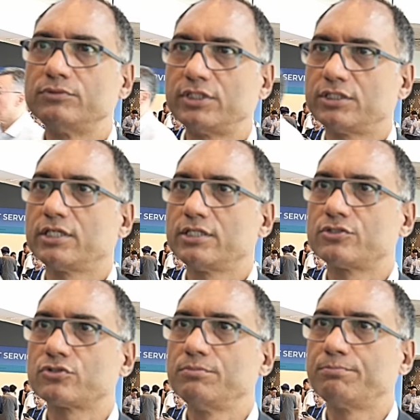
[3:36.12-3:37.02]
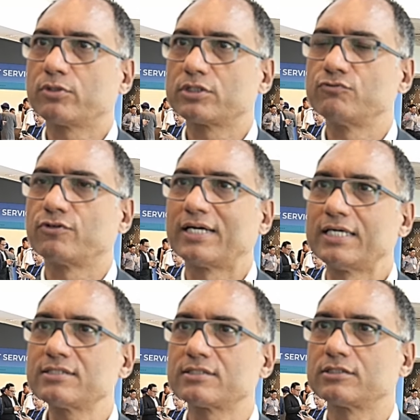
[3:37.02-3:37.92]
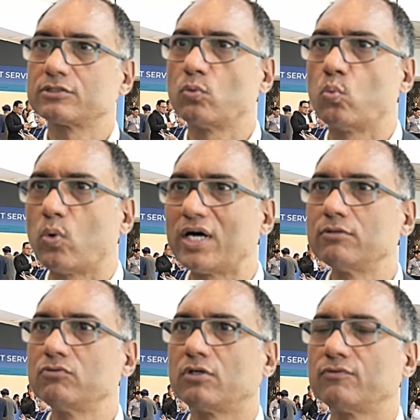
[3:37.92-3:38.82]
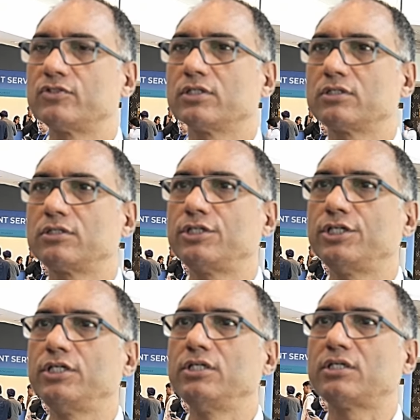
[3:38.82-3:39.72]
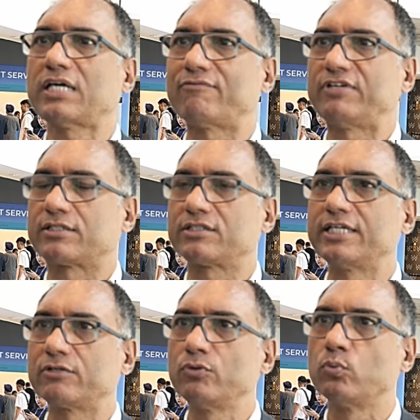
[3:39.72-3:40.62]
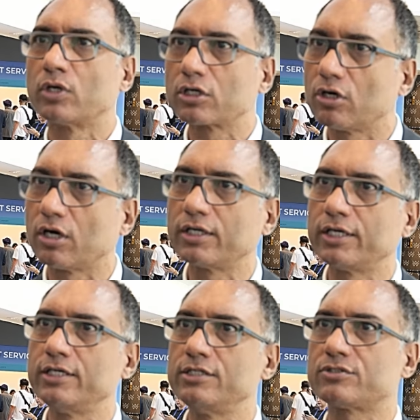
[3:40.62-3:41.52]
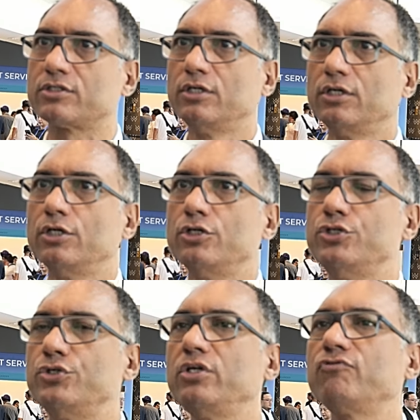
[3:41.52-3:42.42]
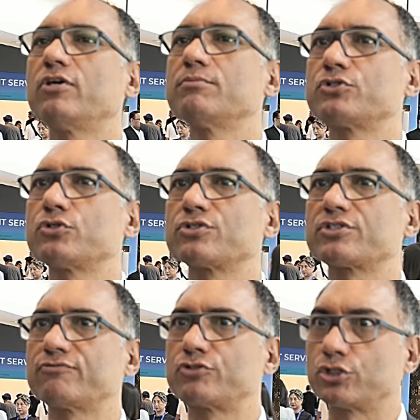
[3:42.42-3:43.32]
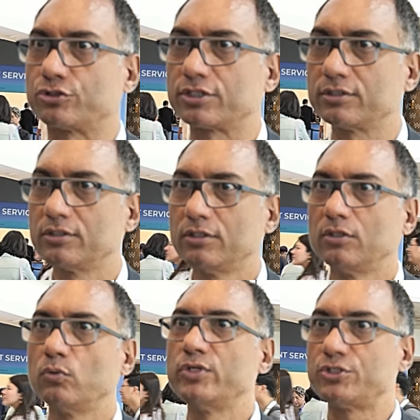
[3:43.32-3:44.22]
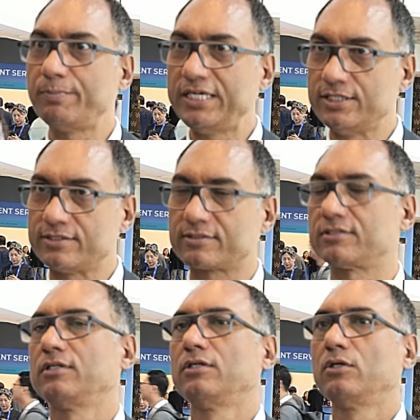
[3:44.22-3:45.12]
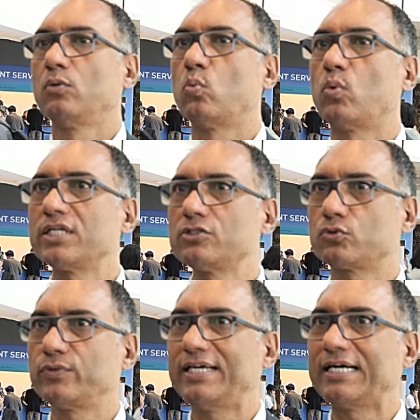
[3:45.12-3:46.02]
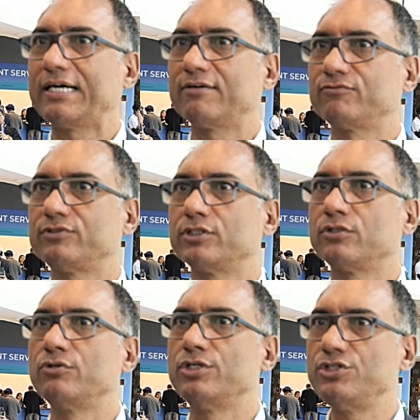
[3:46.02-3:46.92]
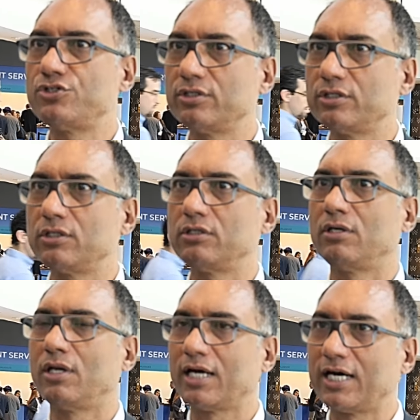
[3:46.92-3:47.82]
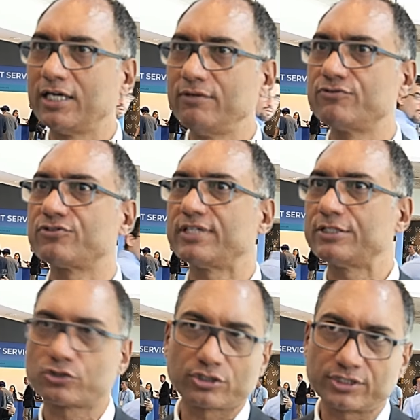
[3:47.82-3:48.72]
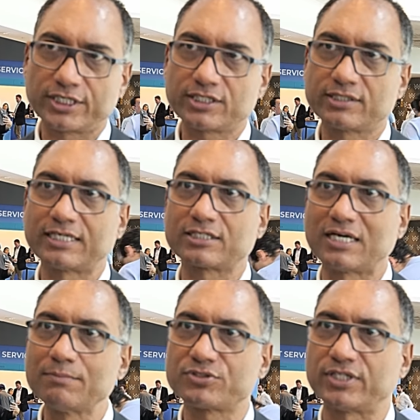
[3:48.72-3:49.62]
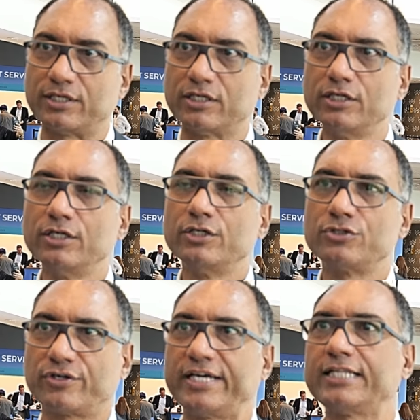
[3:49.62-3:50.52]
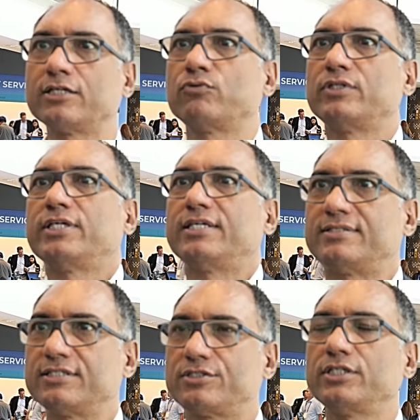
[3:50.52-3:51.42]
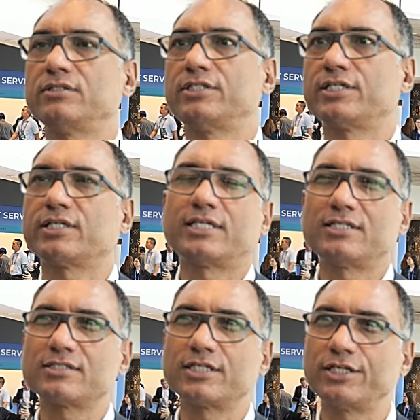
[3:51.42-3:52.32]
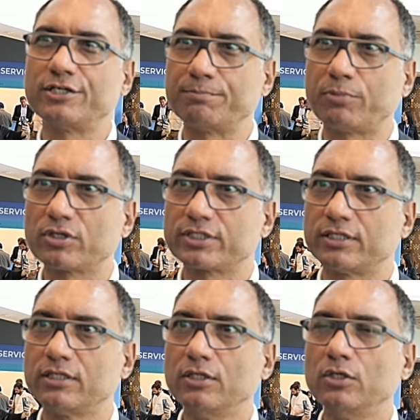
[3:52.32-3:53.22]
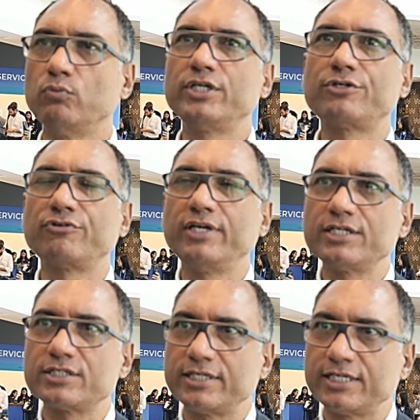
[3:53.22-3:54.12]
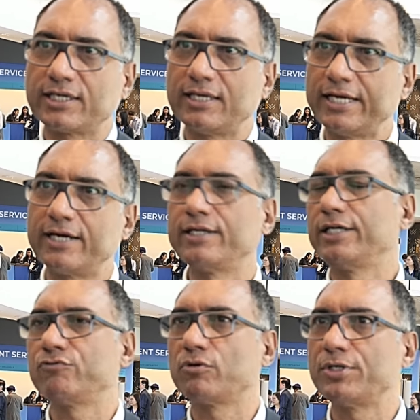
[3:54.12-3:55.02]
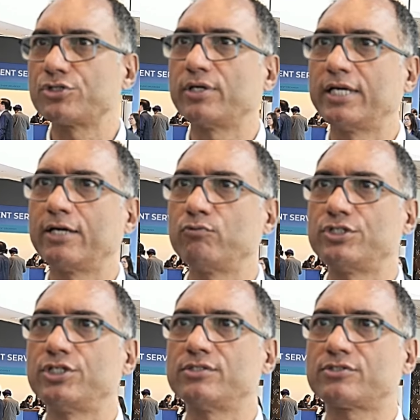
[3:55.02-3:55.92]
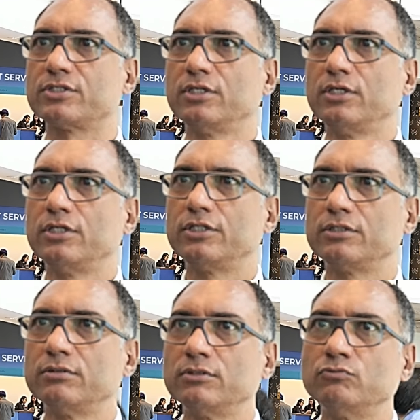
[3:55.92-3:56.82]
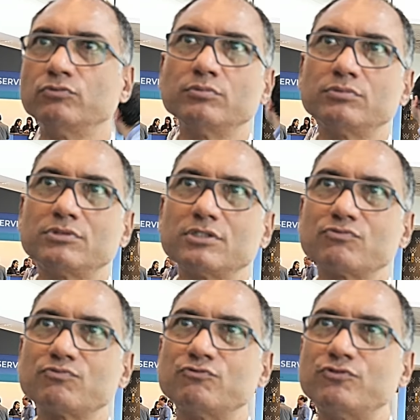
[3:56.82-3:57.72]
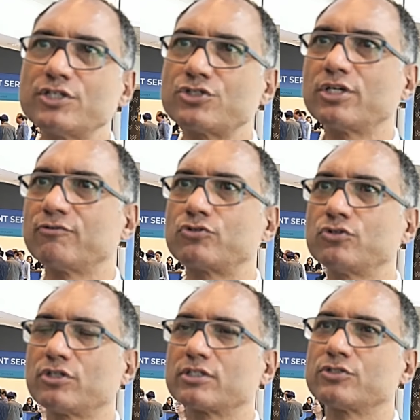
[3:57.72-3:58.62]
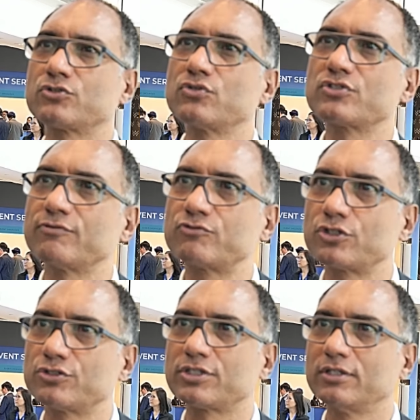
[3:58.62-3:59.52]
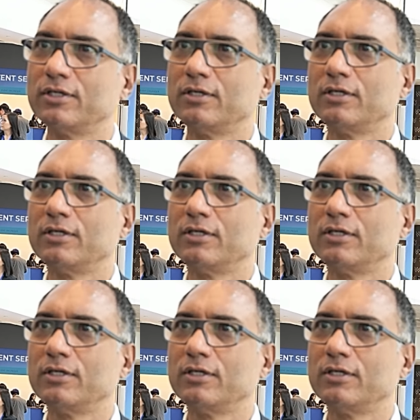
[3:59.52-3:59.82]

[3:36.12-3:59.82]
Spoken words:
Data is so important for us. So one of the key caveats that we work on is uniform source of truth, which means once we have the original live sensor data that comes in together with the existing data that is getting reported, we create a data layer and information layer, which is the version of truth or the source of truth,